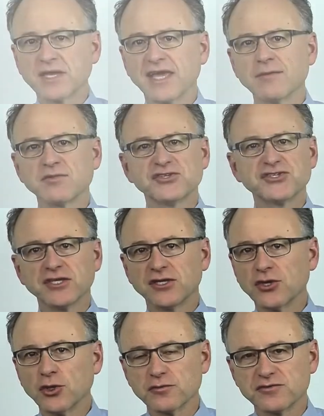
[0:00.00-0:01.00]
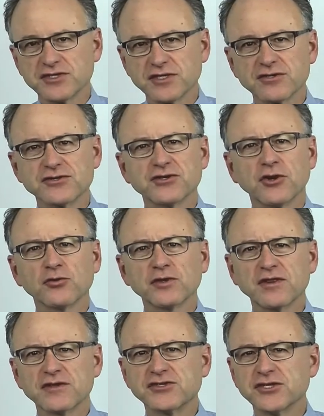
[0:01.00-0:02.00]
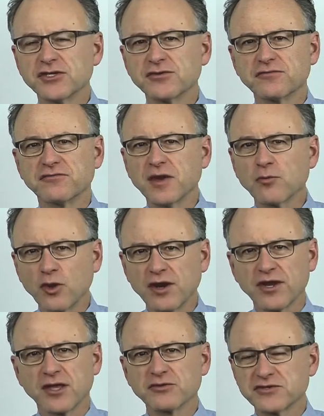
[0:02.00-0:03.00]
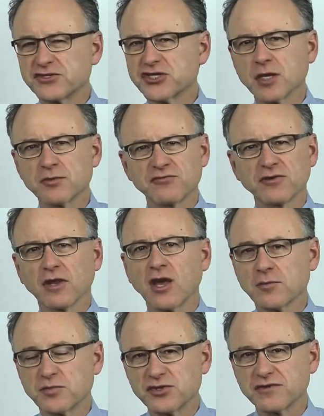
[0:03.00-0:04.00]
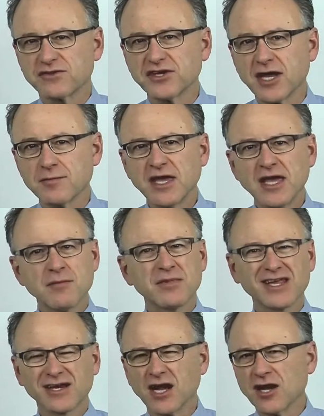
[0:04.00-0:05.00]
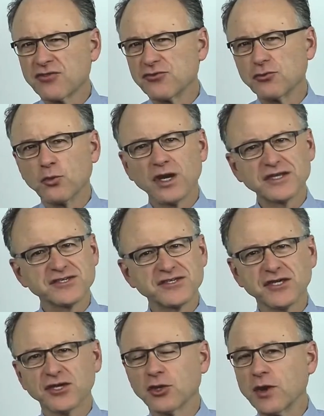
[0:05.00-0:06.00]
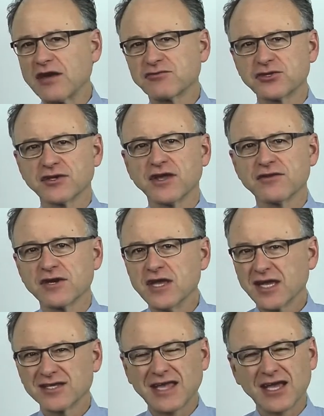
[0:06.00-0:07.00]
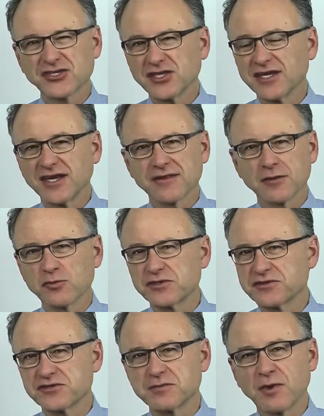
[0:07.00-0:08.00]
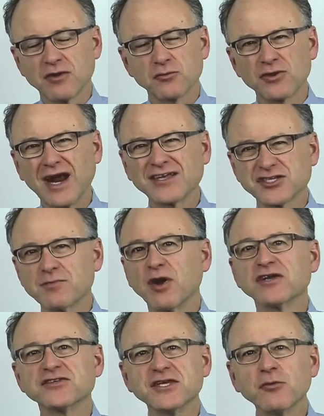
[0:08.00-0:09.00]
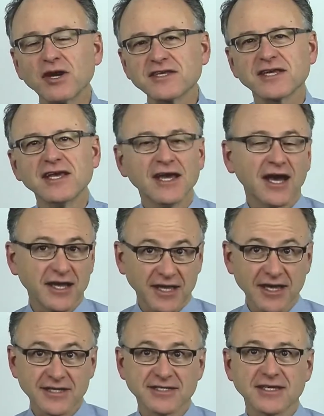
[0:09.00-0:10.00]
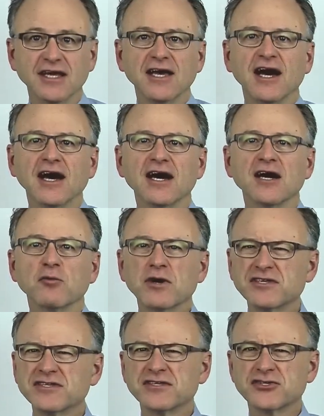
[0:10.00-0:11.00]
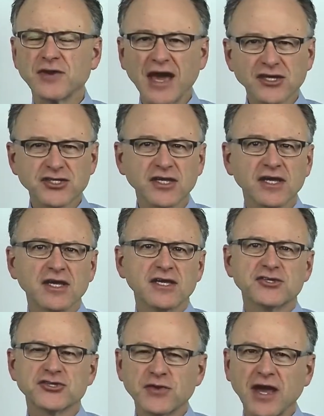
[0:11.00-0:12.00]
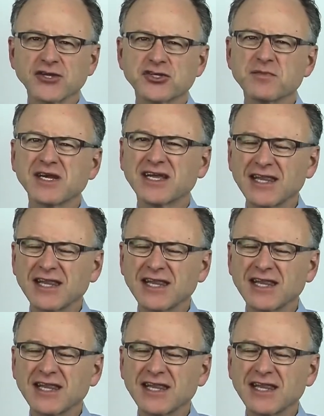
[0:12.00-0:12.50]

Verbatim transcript: became the CEO of Sears only this year in February. He was the chairman for a long period of time, but he had gone through one CEO after another because actually none of them were as smart, were as, smart as he was, I guess. Uh, what is his strategy? His strategy has been